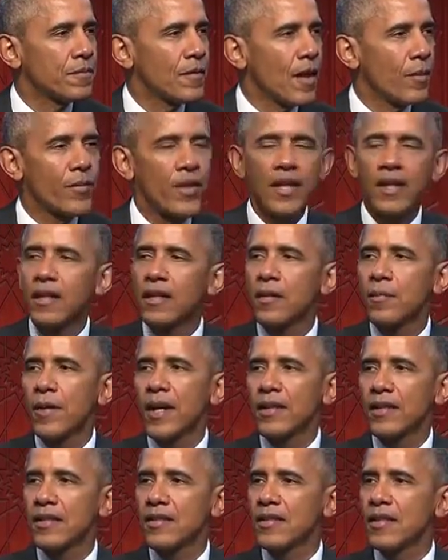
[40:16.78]
I'm thinking
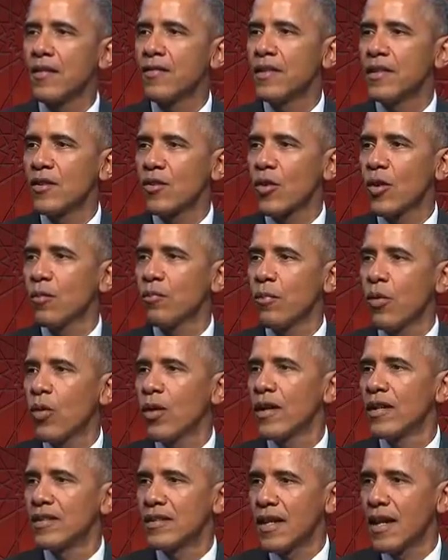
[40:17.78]
about the 7-year-old
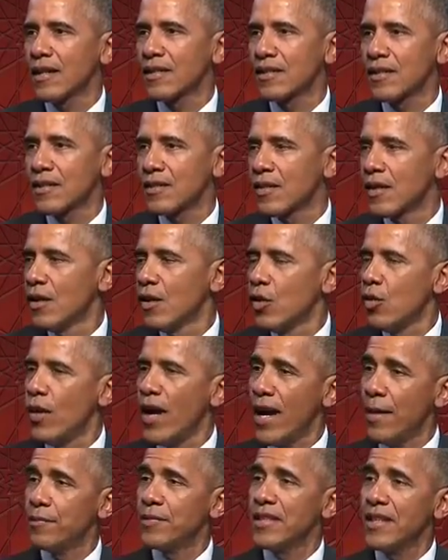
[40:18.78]
boy in Texas who
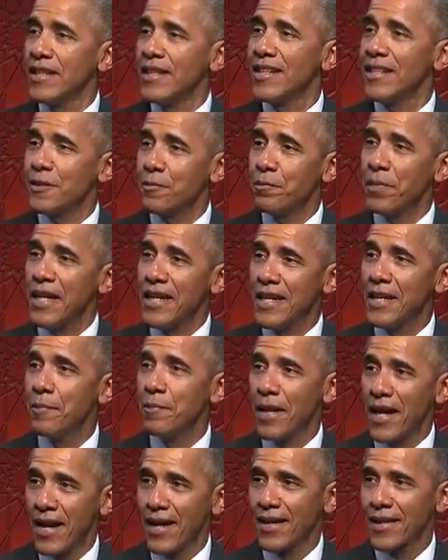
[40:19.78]
emptied his piggy
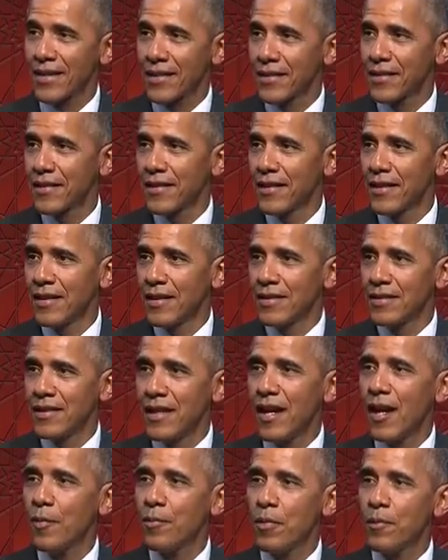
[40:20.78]
bank
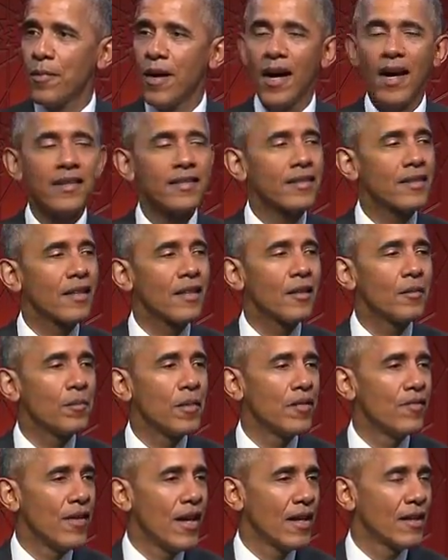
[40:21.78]
to help a mosque that had
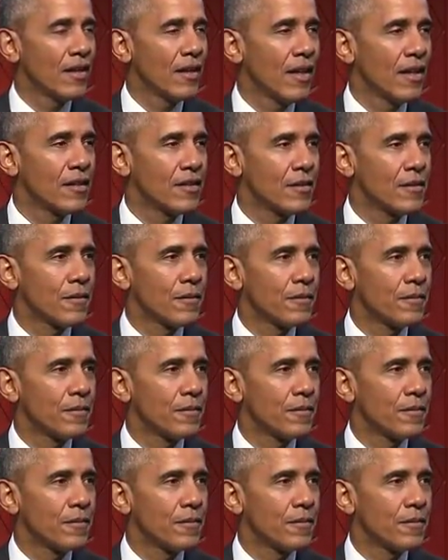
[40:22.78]
been vandalized.